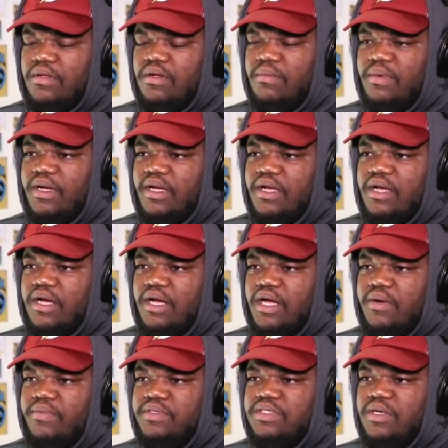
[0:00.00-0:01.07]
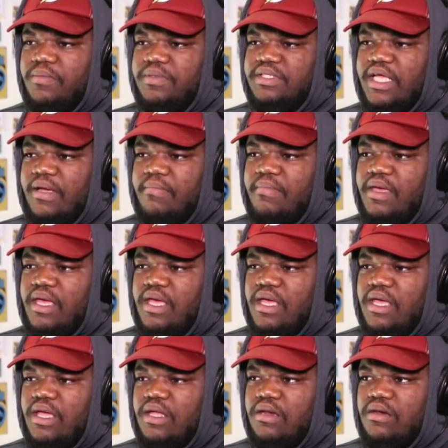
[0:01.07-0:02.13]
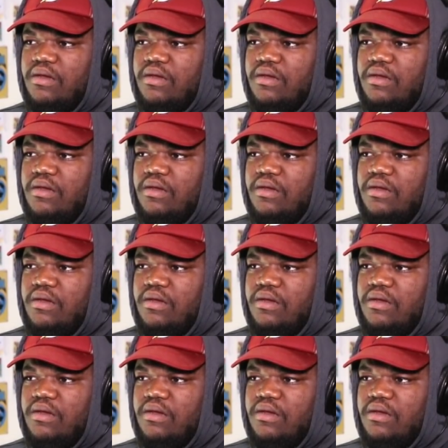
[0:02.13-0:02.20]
Oh my god, what's up with that man?